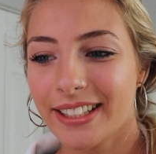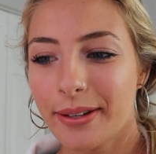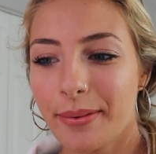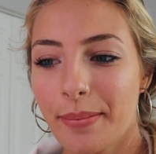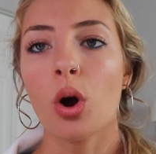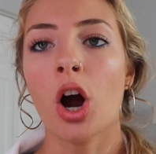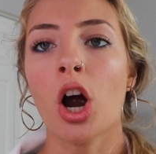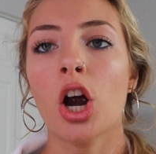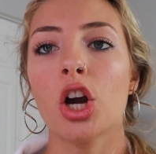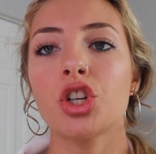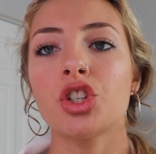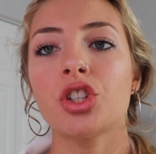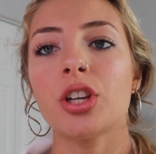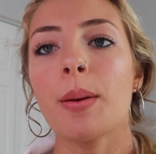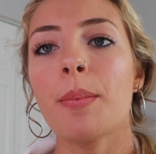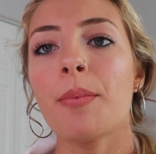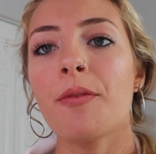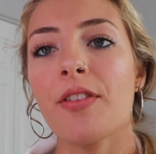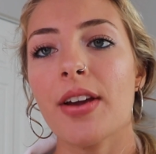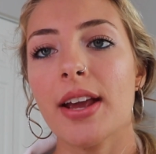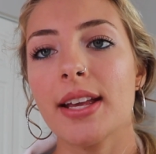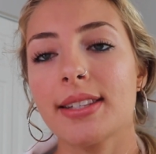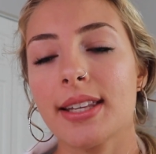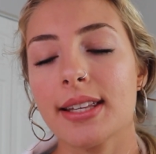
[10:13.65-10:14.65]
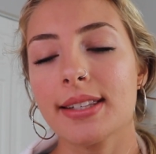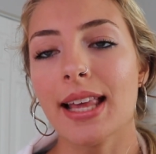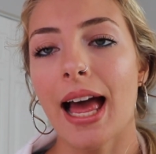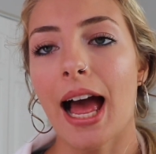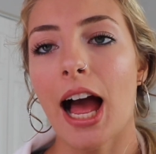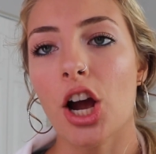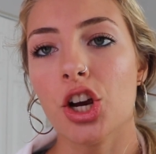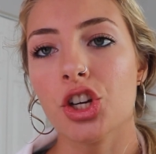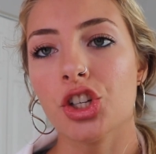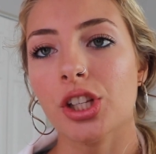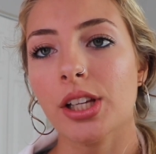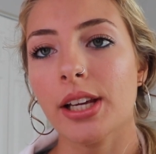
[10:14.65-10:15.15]
Heart-shaped faces
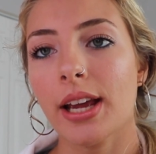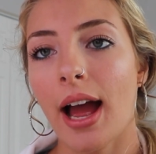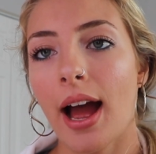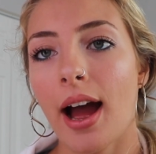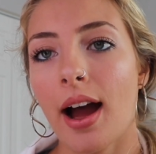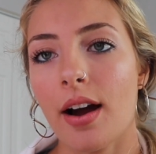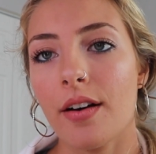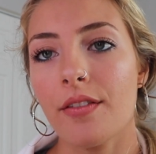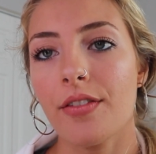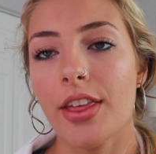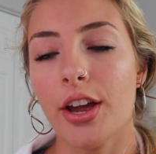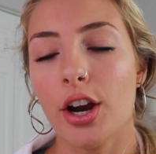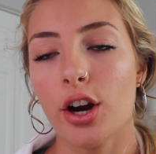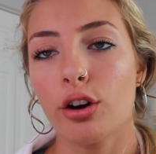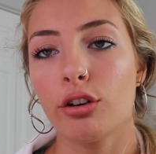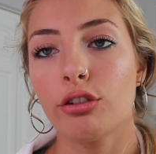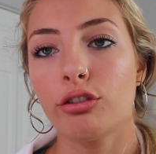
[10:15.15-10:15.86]
actually have their